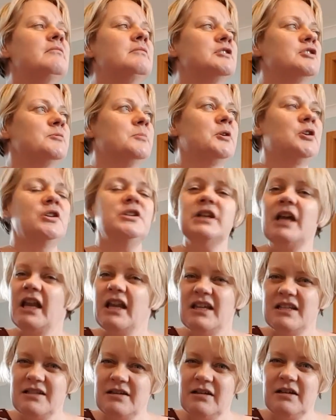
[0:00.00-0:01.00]
It should be good,
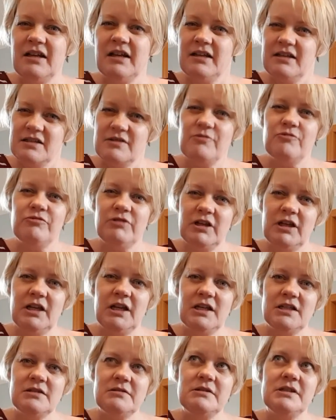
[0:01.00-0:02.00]
and it's a really
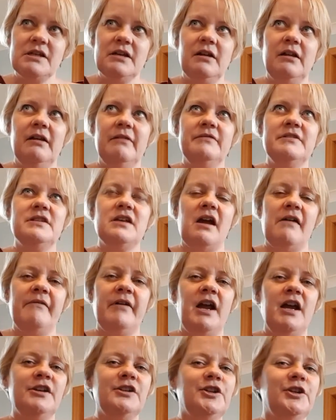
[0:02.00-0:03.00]
nice hotel. I've
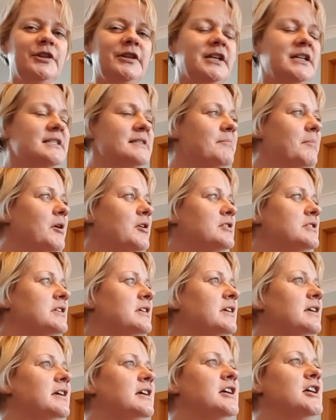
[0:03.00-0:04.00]
heard good things about
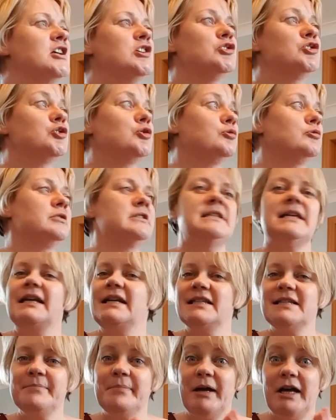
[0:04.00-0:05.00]
it. So there's like
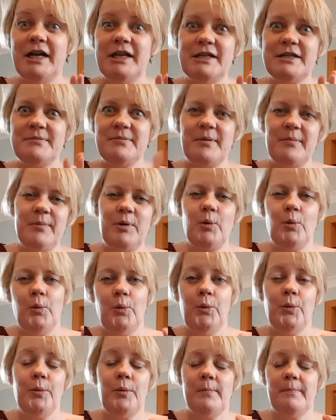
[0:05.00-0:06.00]
a spa as
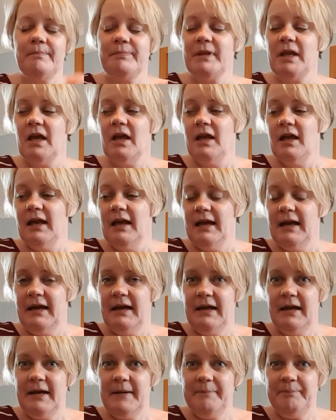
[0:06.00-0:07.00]

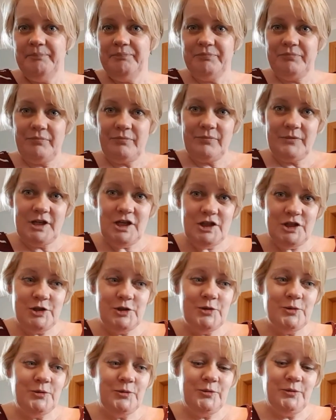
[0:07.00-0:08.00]
well.
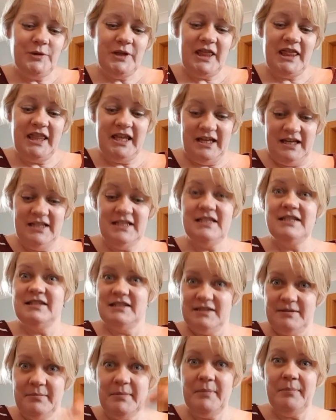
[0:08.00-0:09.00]
So that's
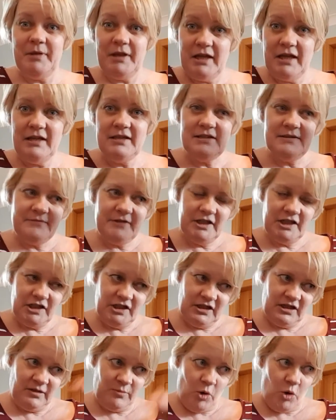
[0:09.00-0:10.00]
some of my plans for next
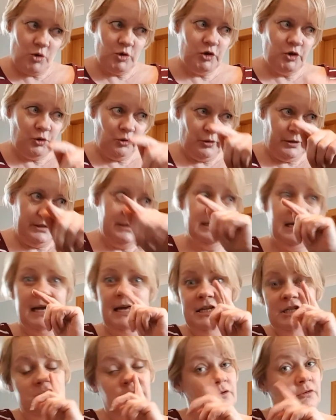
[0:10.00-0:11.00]
year, and I'm also going
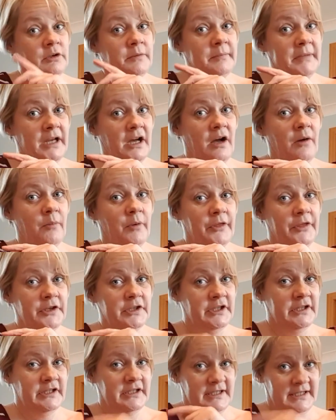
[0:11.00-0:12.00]
to meet up with
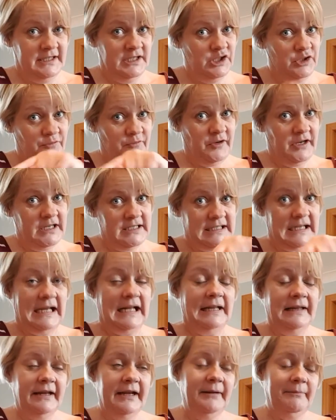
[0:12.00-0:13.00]
another stitch friend,
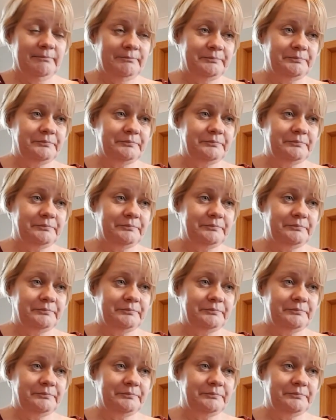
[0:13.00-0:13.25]
Ali,